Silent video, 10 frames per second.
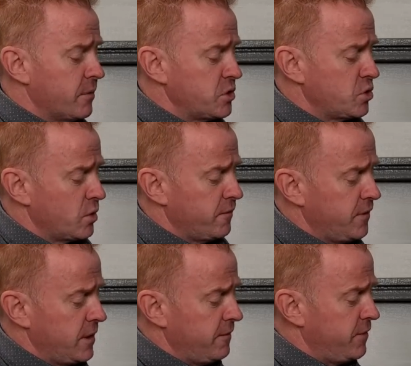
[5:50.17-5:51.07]
I'm sure
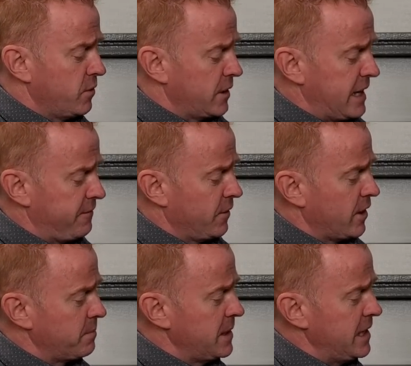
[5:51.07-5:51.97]
if you're a gaffer
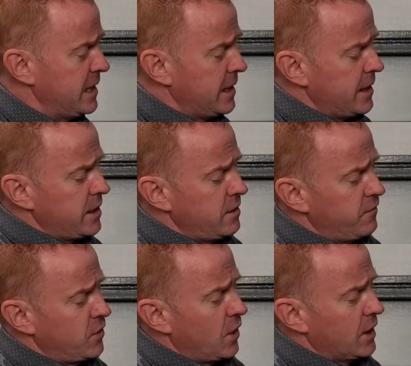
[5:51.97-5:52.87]
like me,
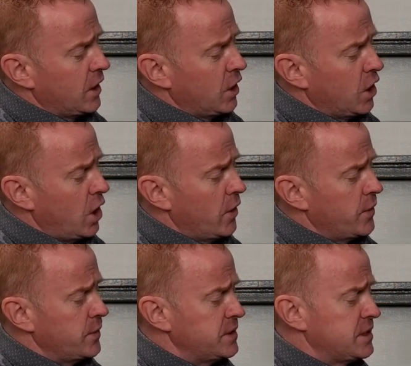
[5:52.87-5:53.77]
you've got
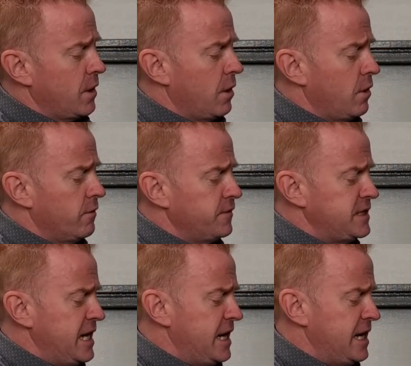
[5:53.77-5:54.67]
loads of
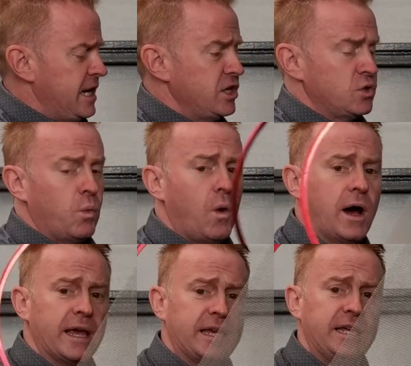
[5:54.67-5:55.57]
10-inch
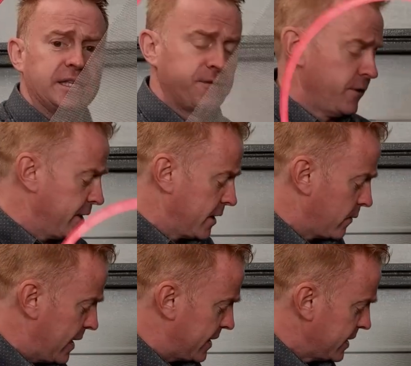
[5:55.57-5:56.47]
wire kits floating
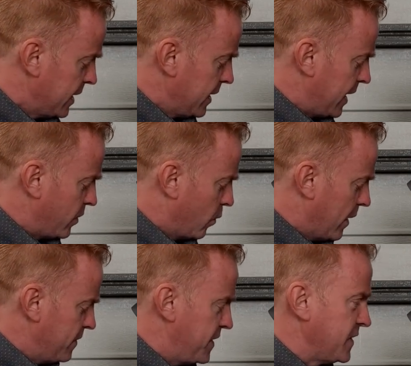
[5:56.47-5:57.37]
around. And the
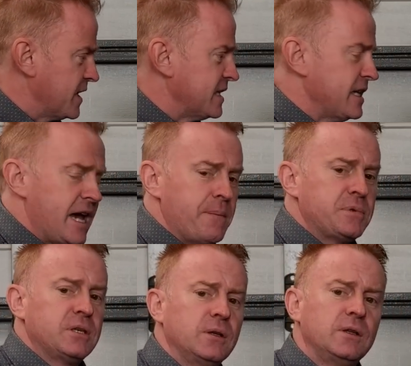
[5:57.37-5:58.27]
one thing that has
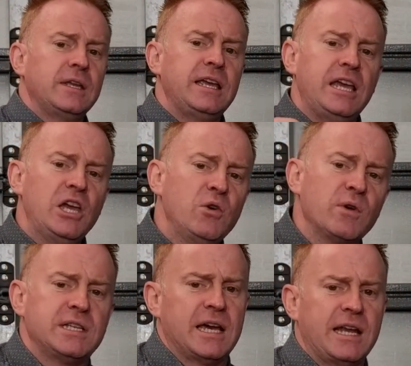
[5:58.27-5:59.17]
absolutely
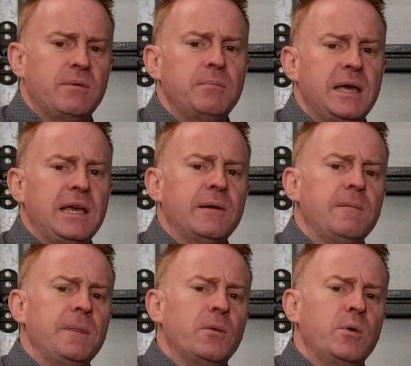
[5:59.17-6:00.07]
irritated me
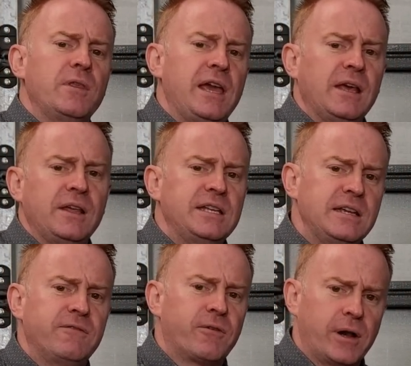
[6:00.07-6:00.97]
with
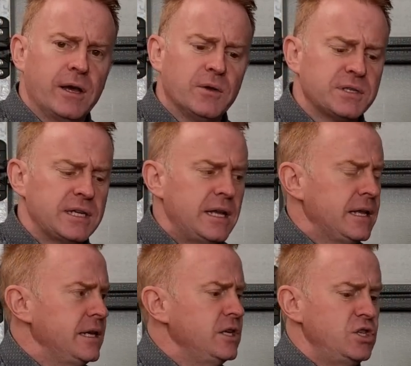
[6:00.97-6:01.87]
LED Fresnels
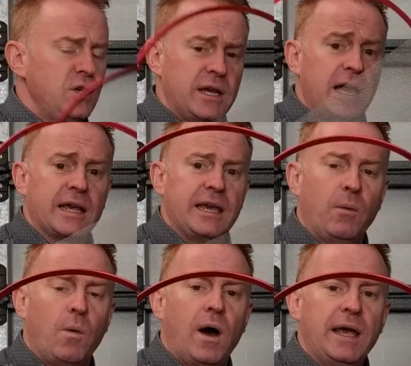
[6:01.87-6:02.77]
is you can't
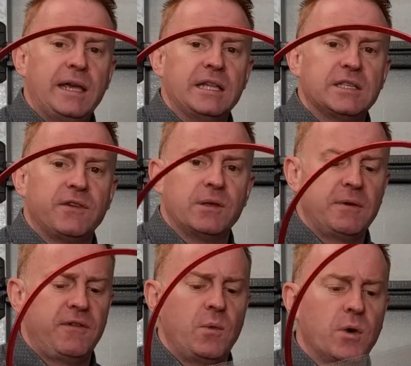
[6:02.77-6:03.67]
wire kits for them.
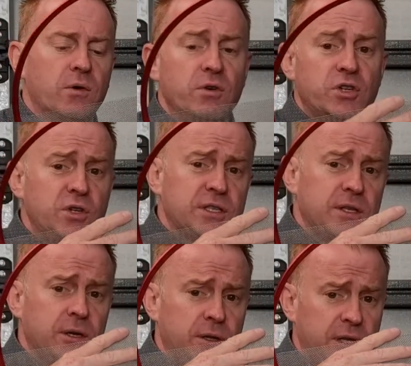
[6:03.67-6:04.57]
If you want to reduce
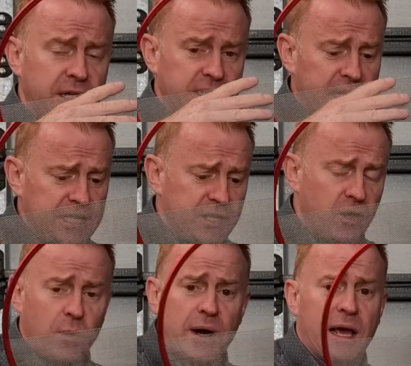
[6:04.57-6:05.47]
the intensity
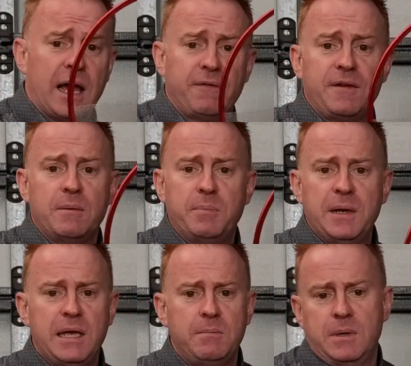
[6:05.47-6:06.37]
on one half of your
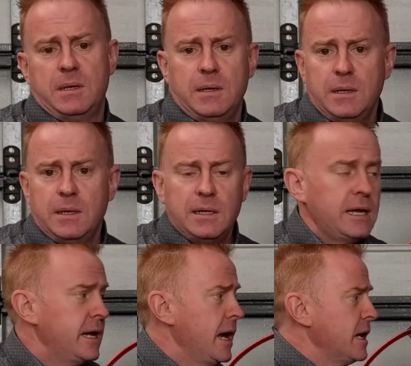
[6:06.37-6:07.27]
beam, you
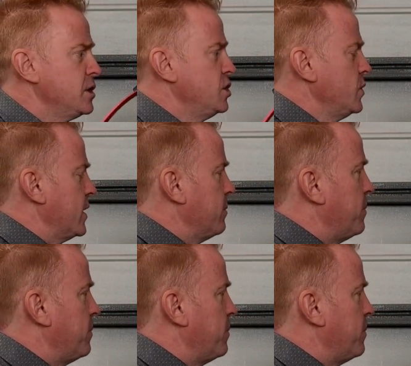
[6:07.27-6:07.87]
can't do it.